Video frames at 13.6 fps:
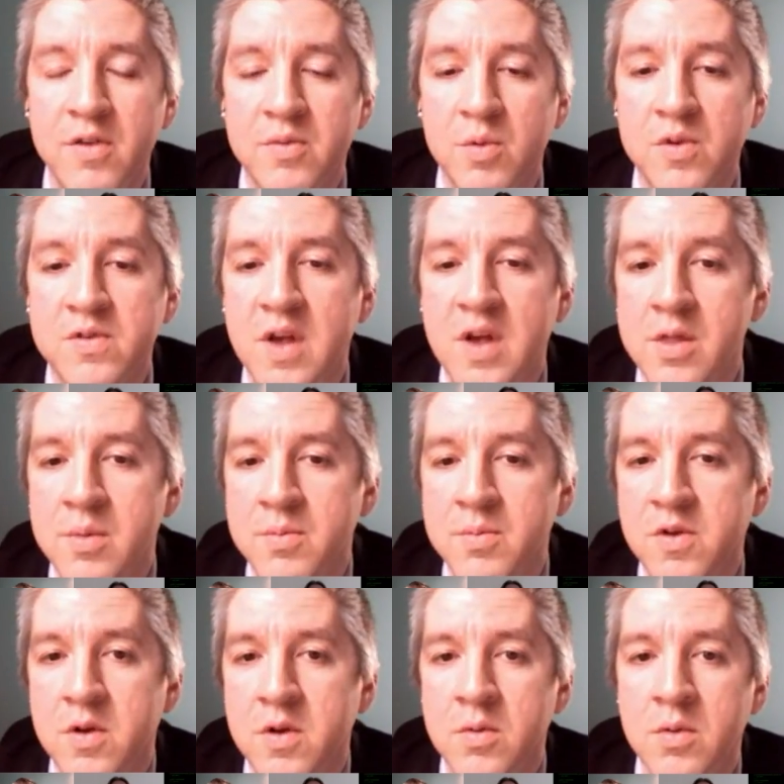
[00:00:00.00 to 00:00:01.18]
will sell them
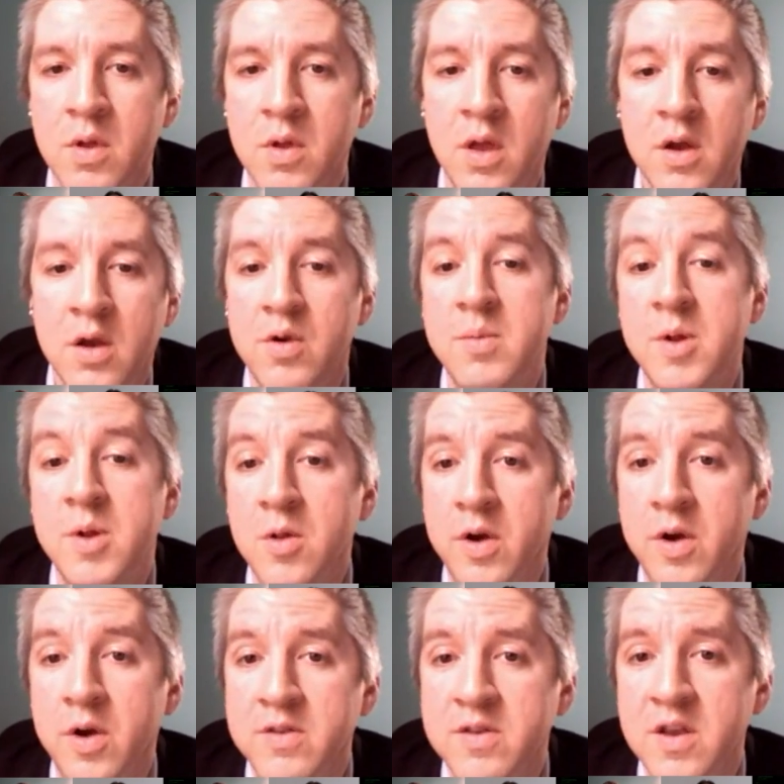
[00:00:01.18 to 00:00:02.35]
to criminal
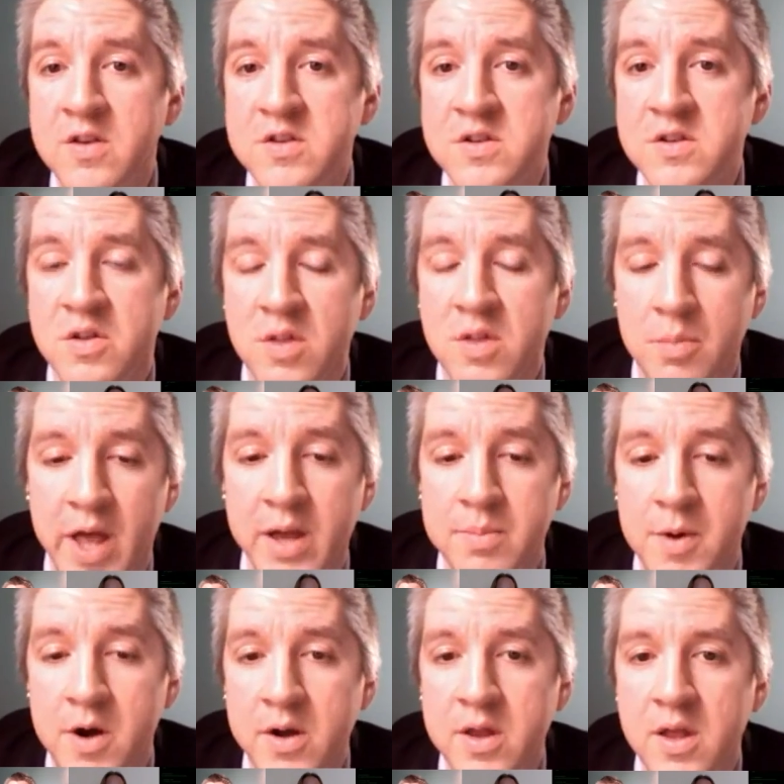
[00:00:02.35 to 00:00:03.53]
organizations on the black
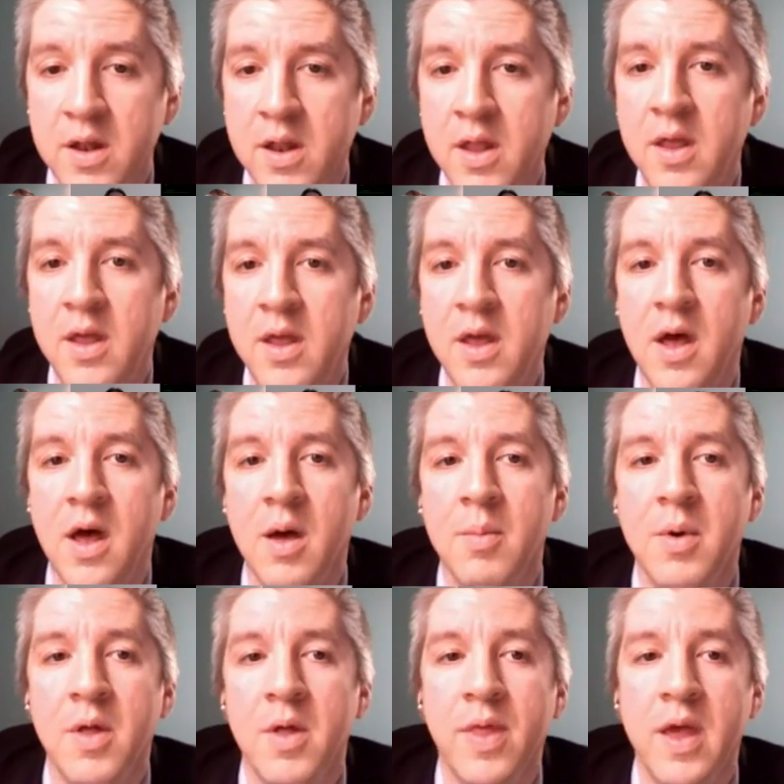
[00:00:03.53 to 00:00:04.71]
market,
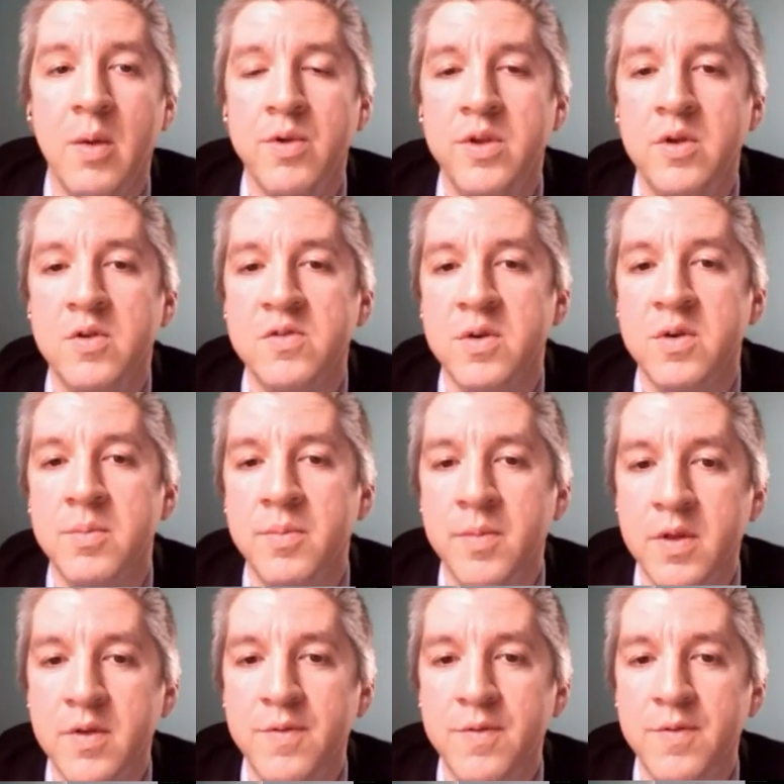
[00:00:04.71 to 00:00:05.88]
and they will use them
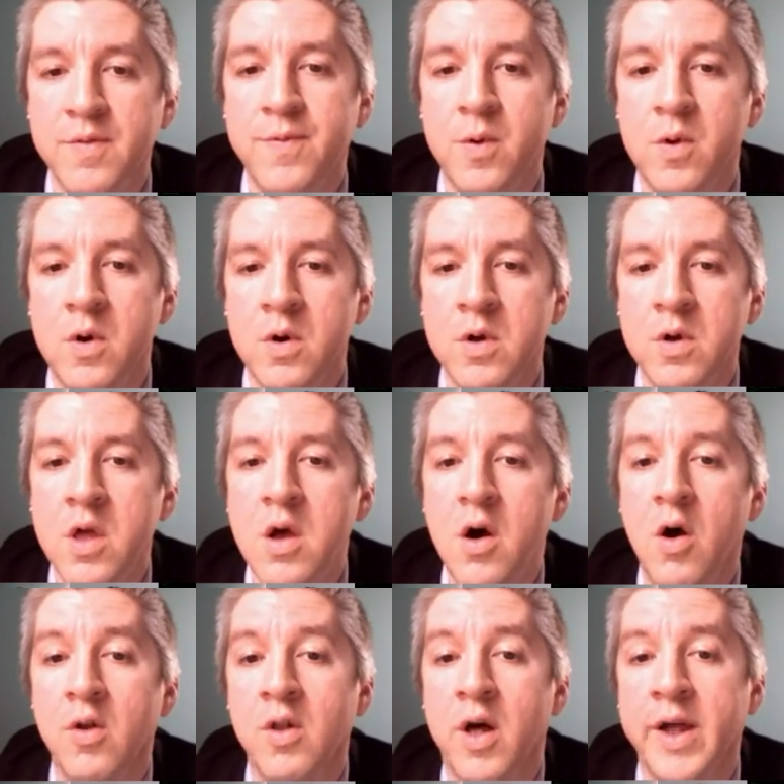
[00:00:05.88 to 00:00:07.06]
for
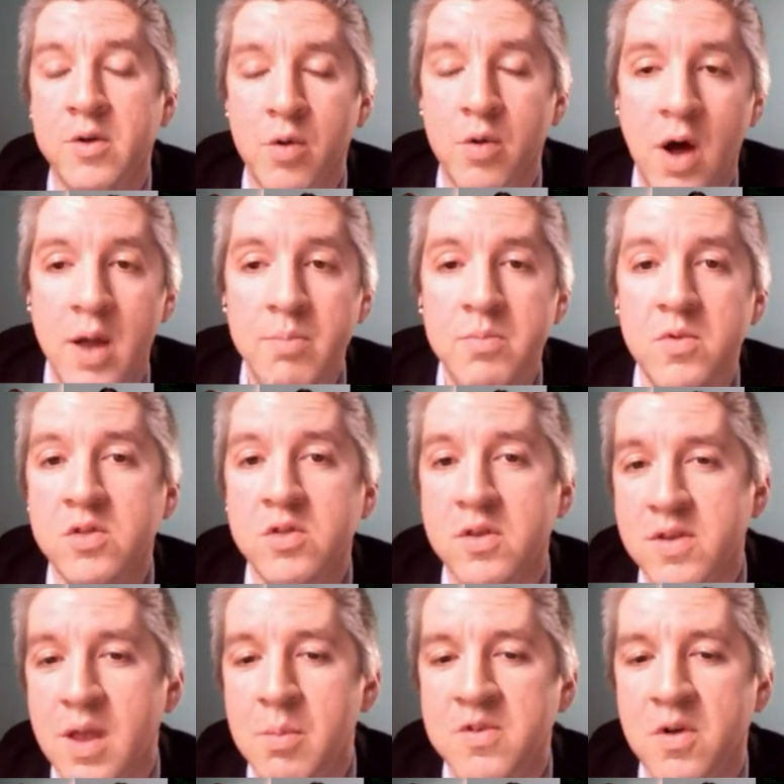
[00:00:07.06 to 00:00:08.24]
online crime, not the
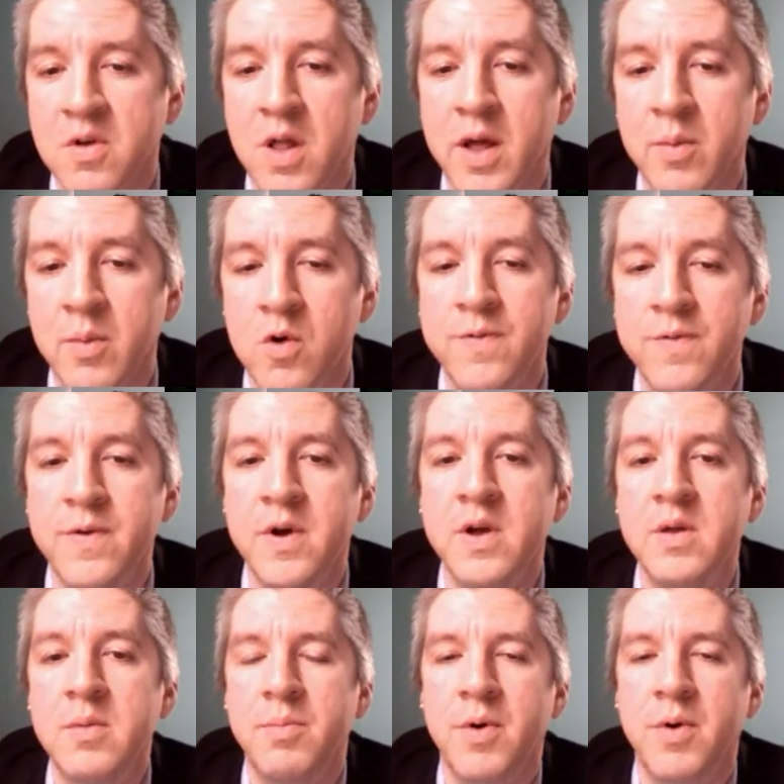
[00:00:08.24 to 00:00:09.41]
same as online
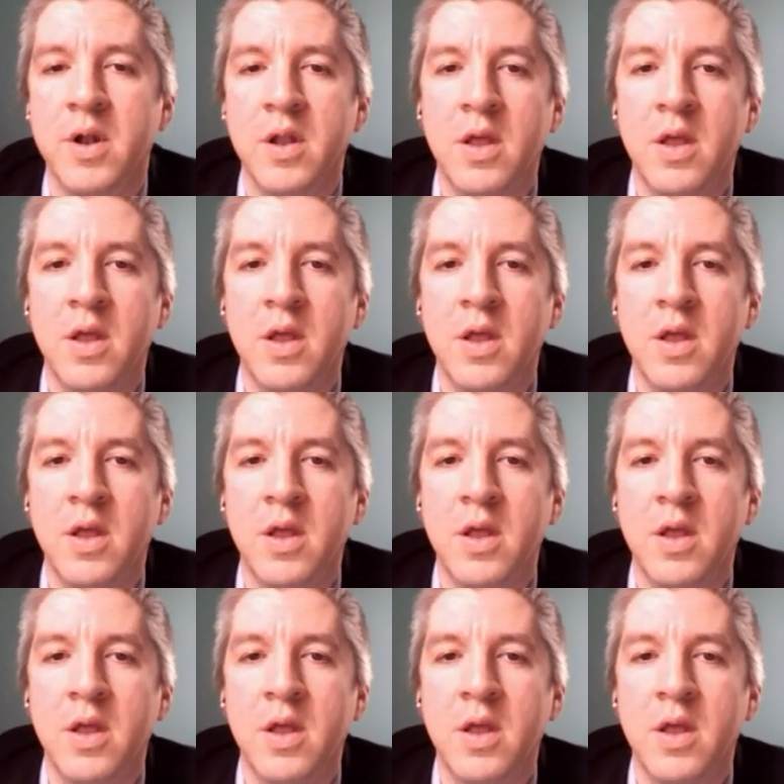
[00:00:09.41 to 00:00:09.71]
warfare, but